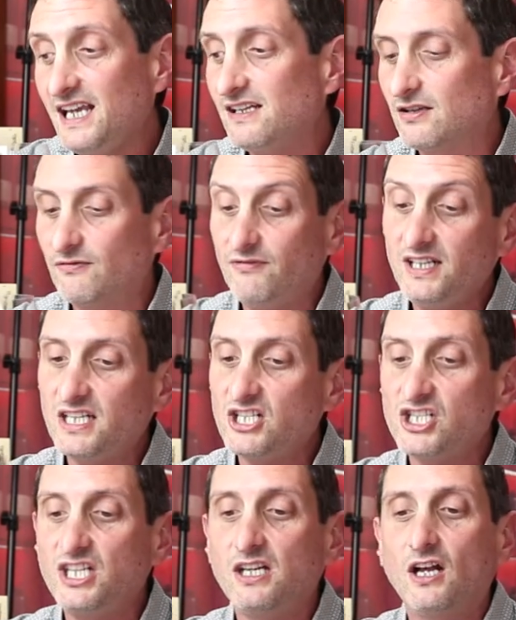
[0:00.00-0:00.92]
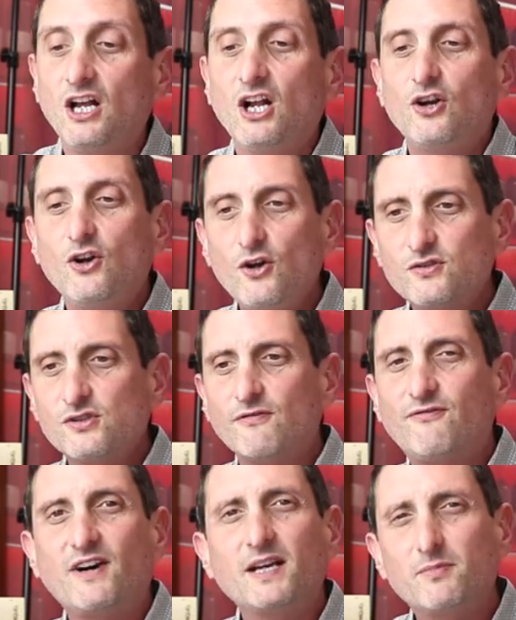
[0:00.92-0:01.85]
eight vintage here, loads
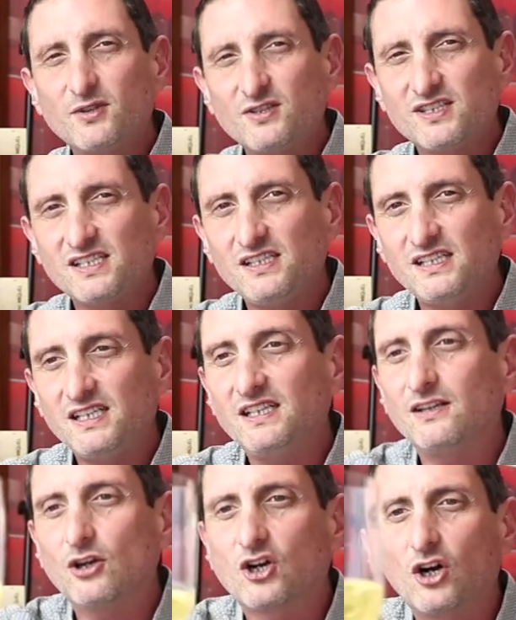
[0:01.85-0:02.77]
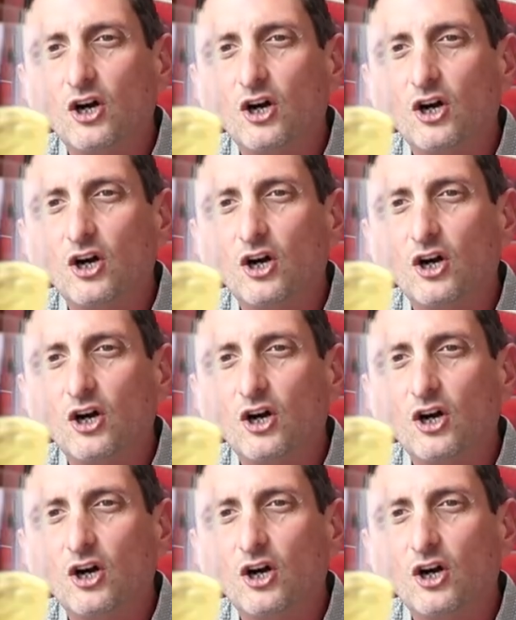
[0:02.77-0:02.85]
of vibrancy in the